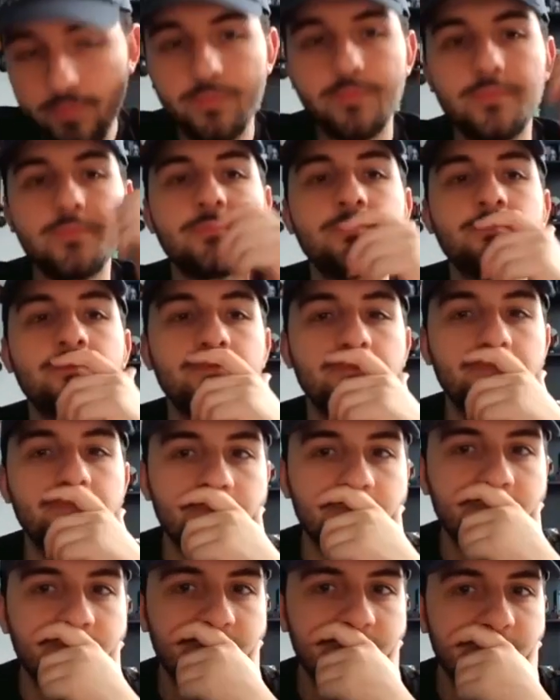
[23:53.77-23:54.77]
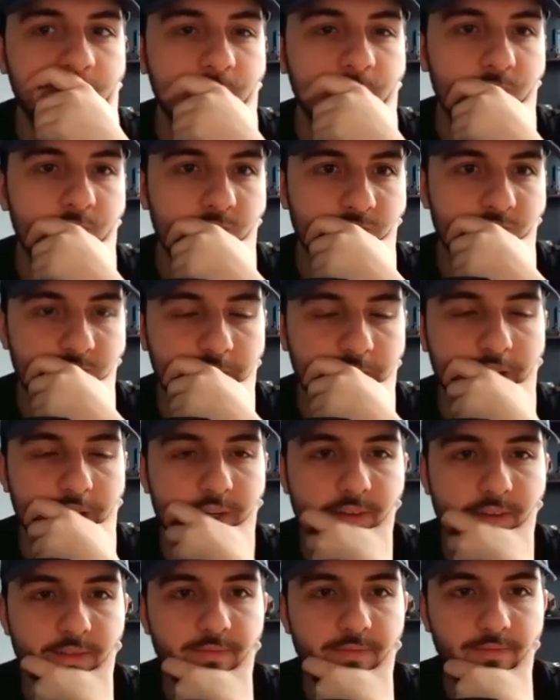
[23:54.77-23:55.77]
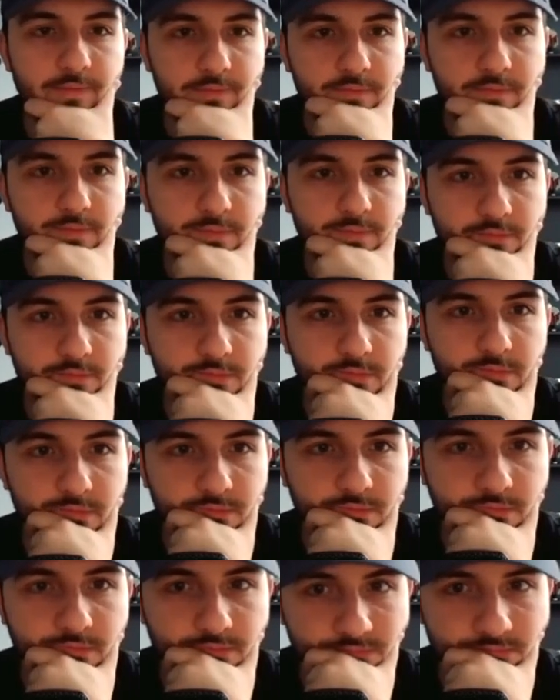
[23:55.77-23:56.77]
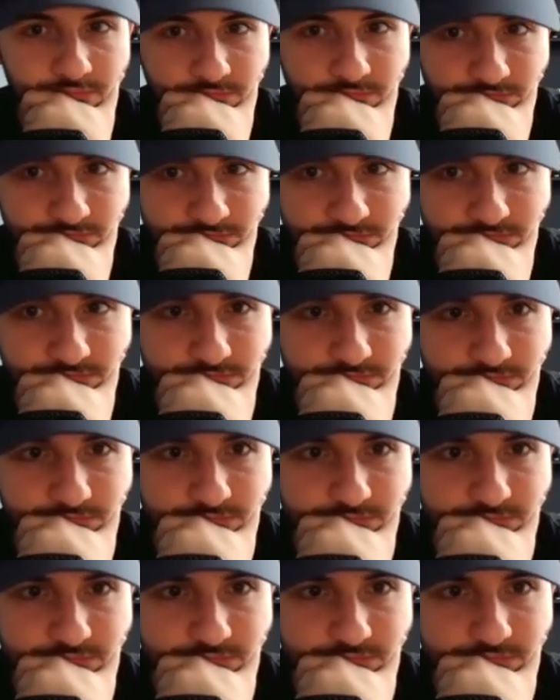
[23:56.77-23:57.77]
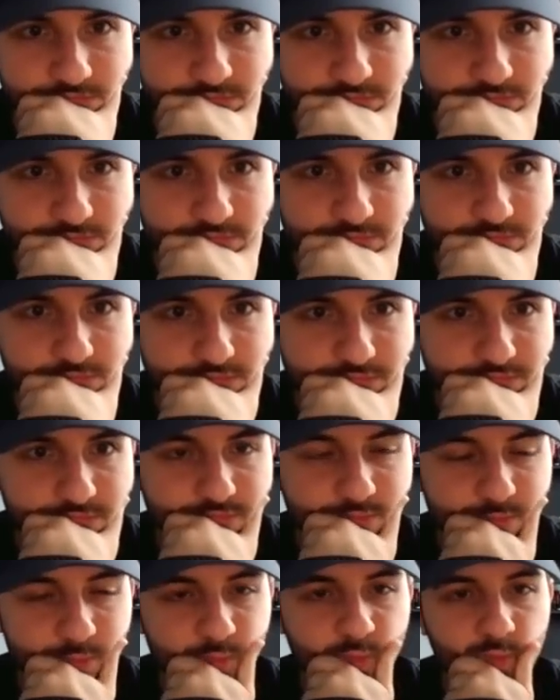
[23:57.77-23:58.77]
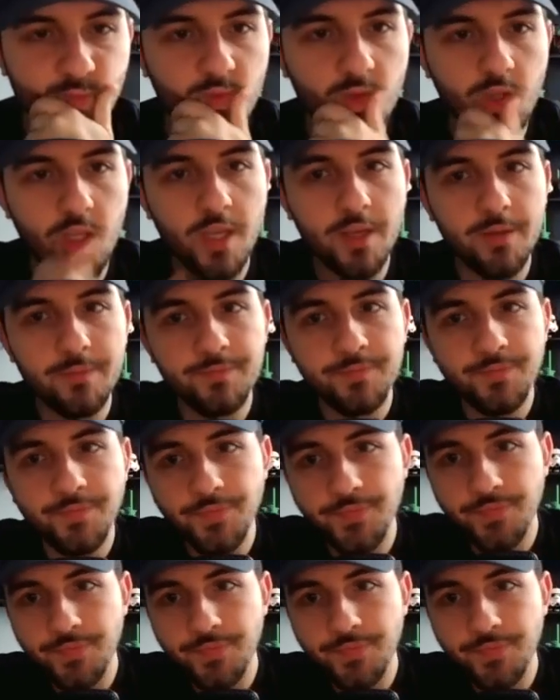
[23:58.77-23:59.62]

[no speech]